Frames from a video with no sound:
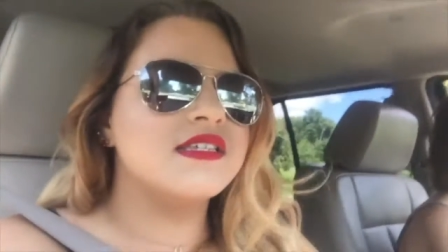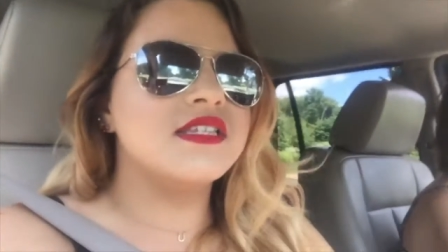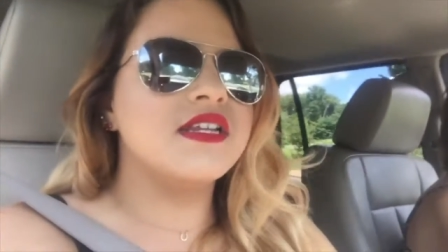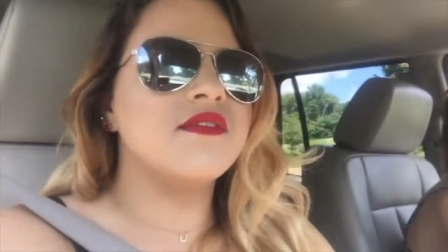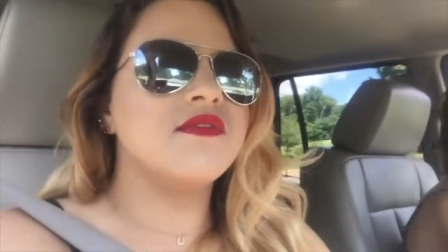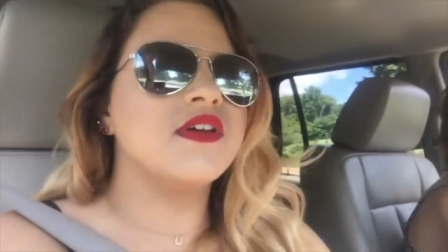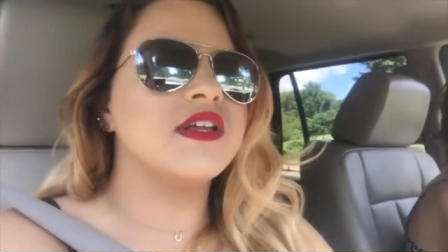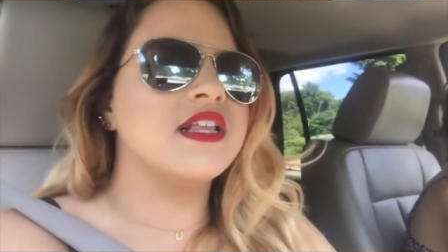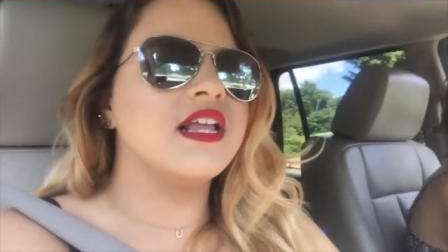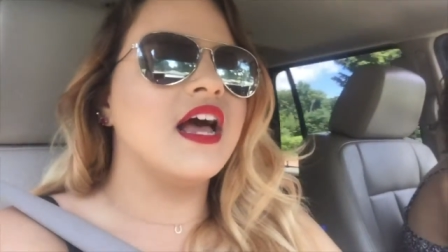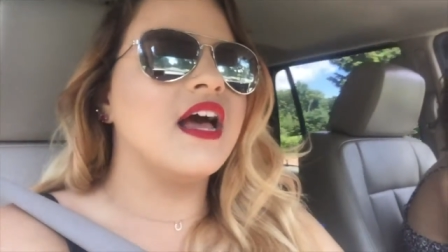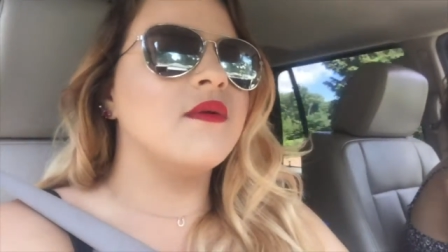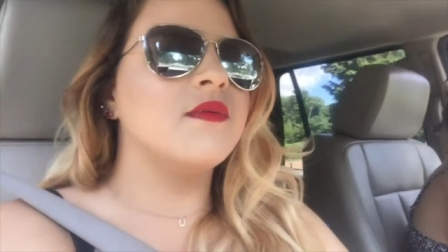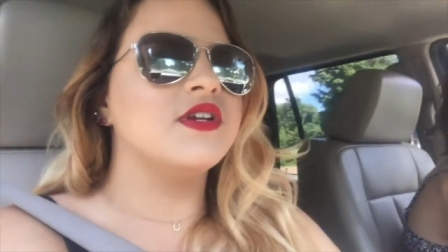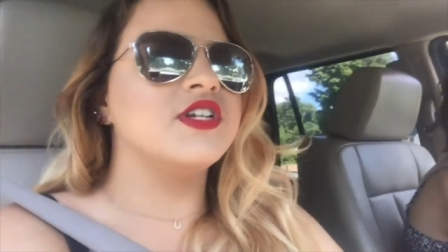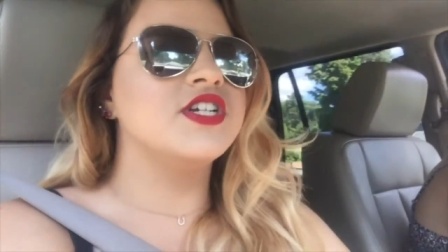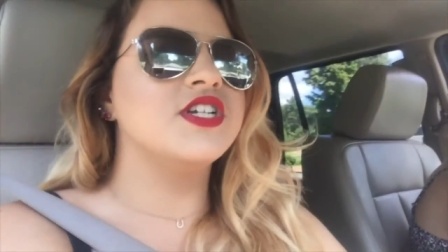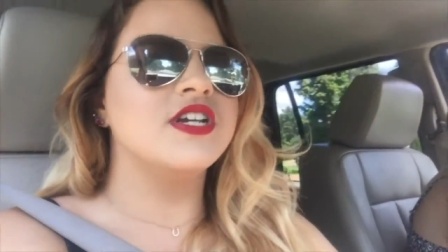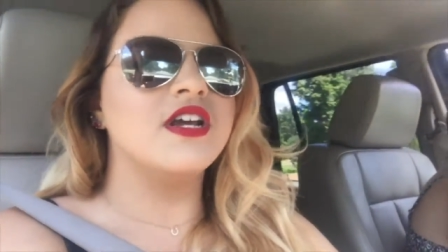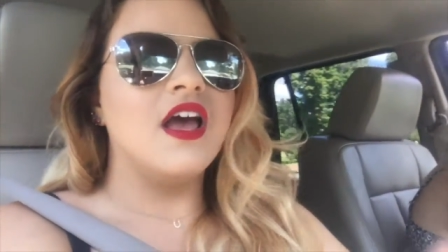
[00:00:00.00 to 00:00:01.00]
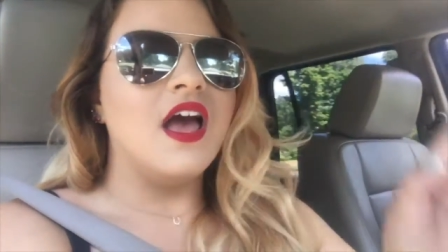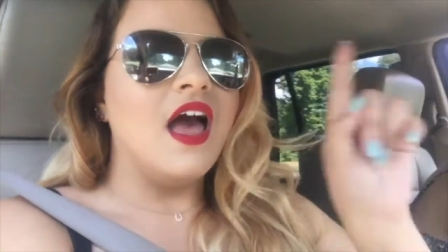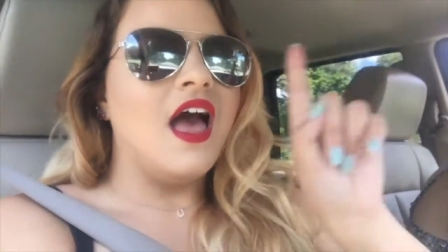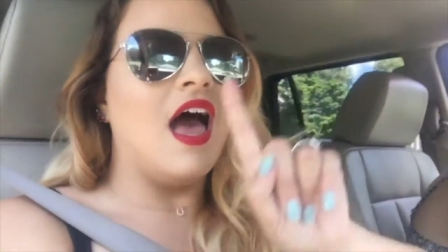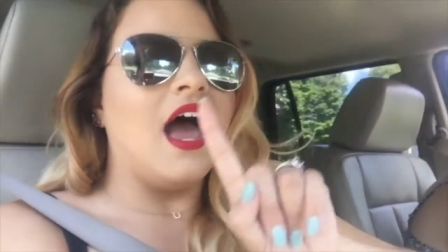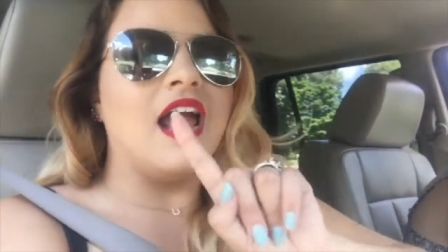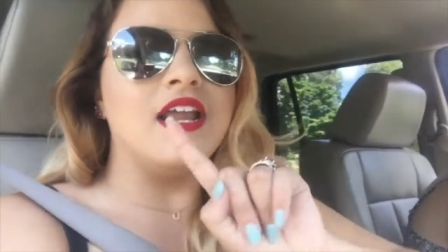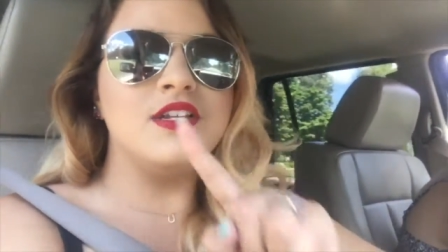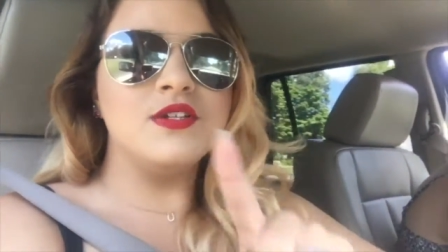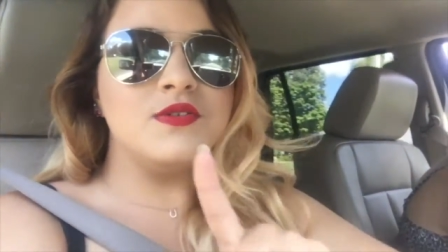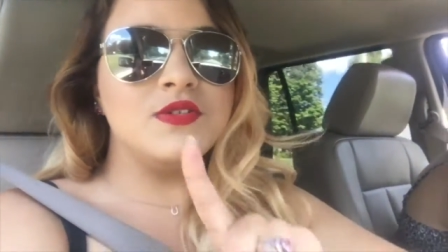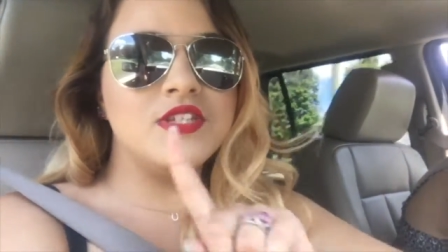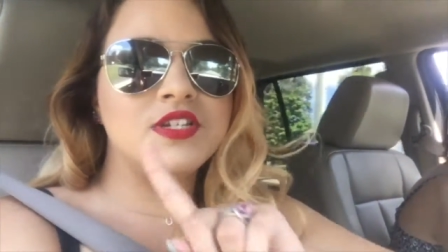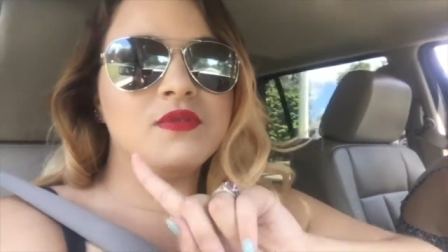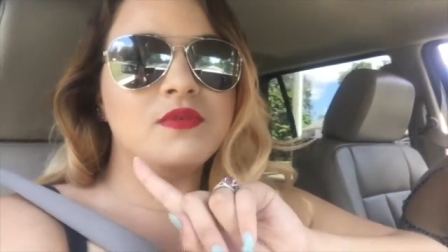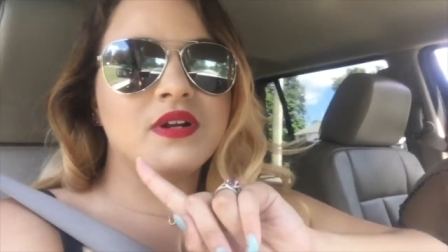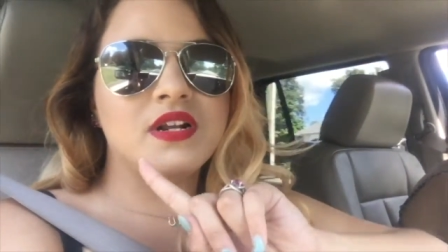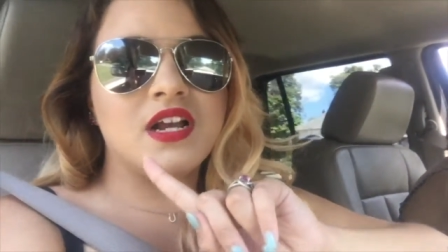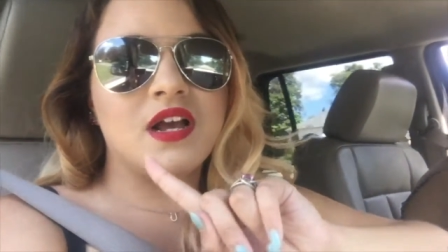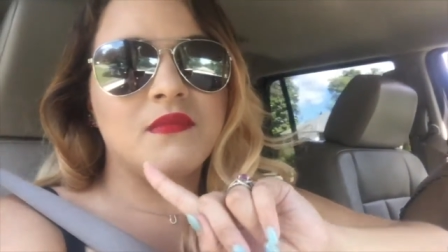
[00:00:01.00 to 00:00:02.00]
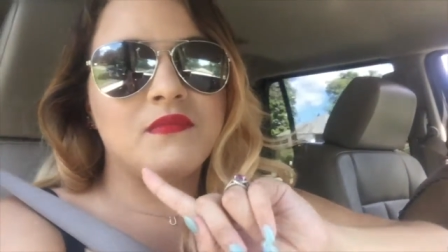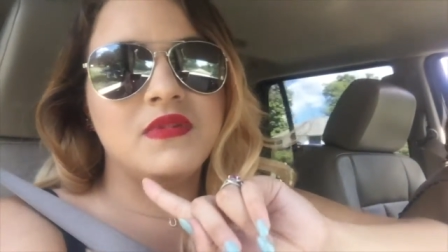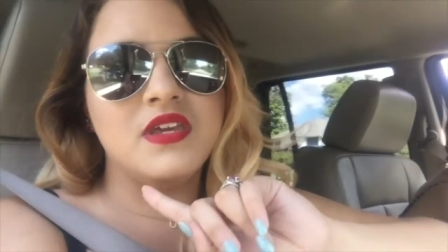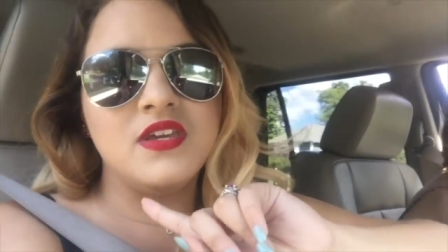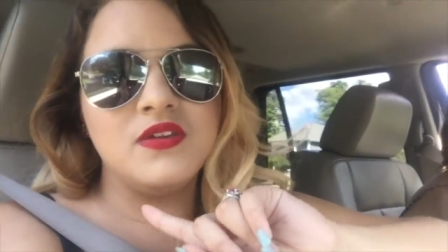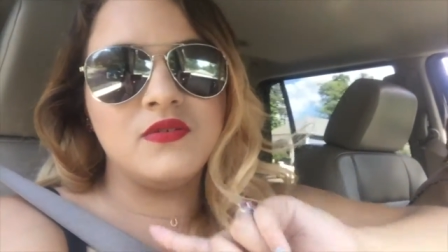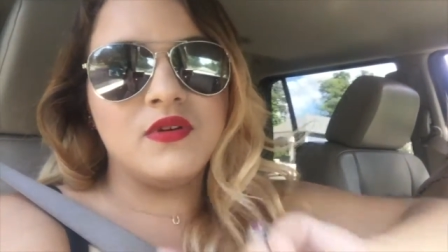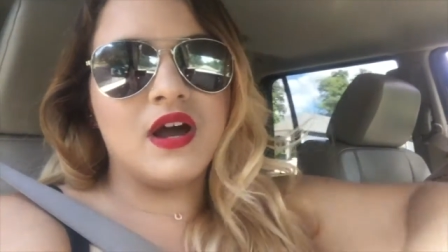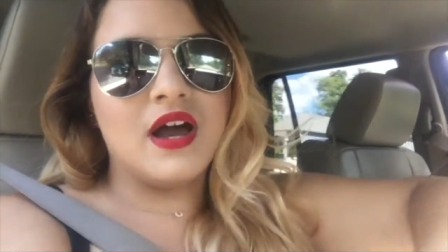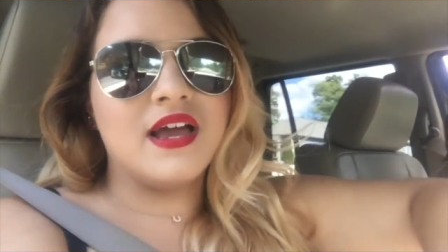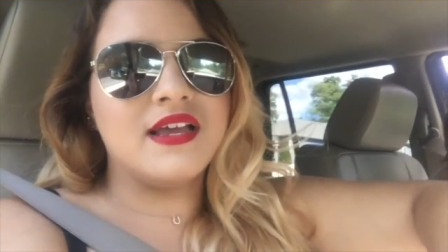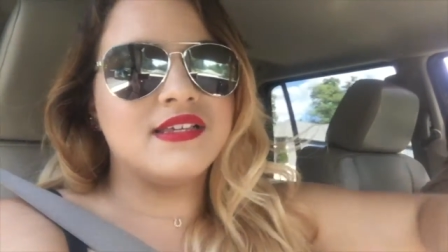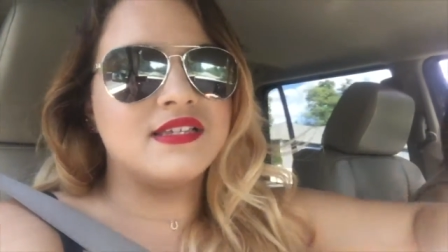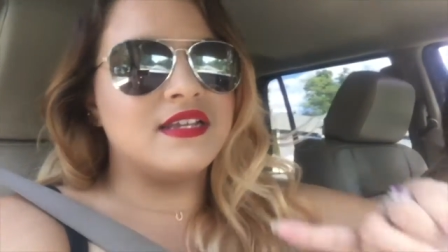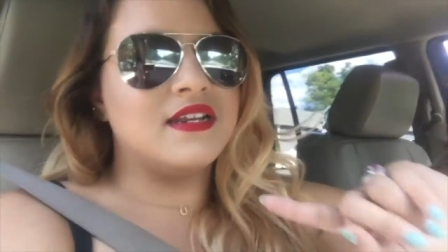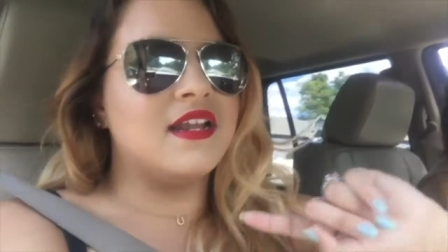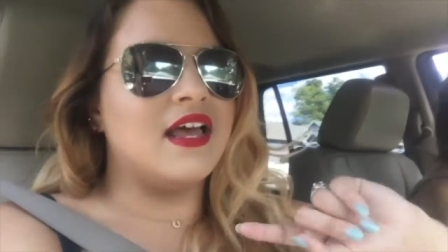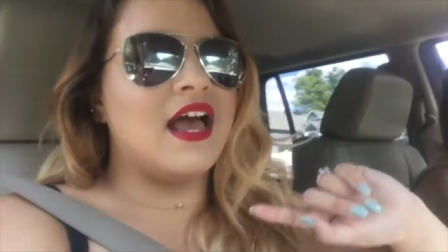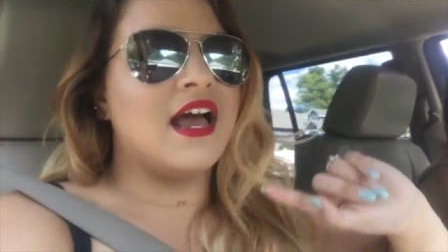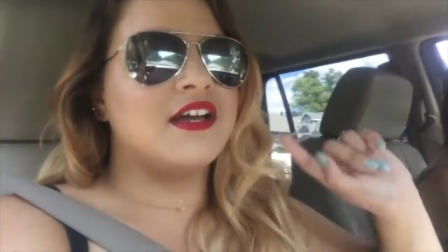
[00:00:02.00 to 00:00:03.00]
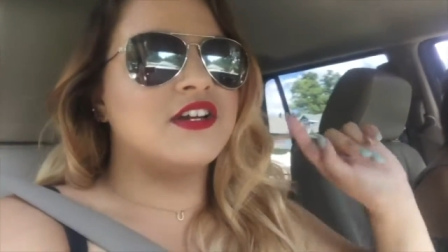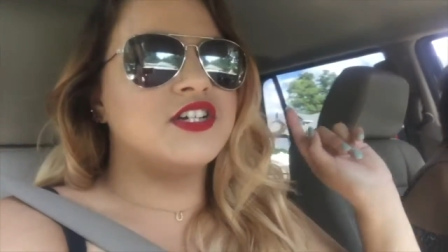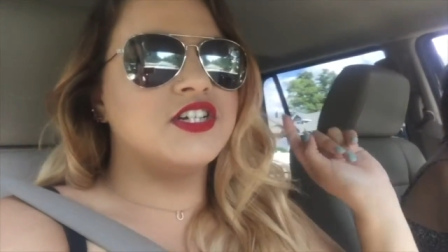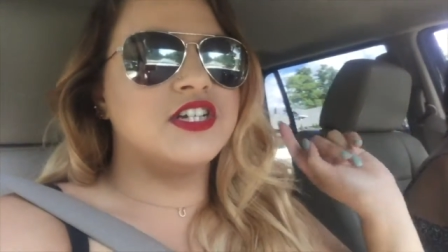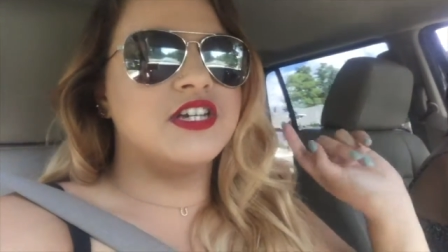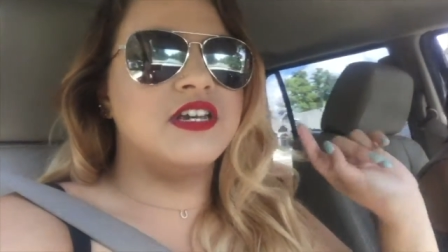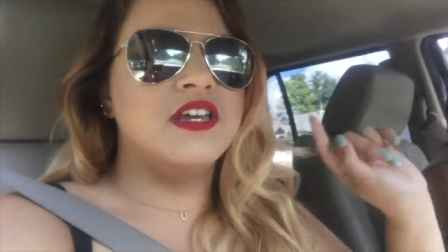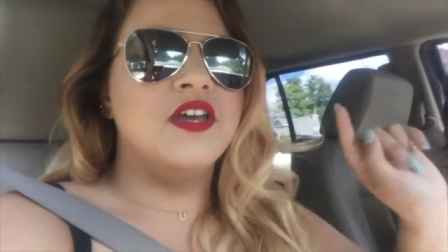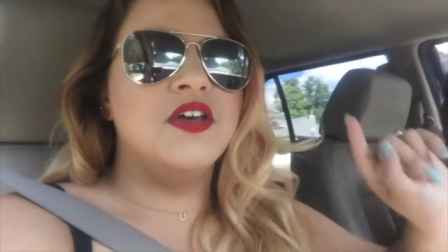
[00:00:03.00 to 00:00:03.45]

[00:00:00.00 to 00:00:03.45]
and stuff like that. Which I do still want to come meet you guys and actually.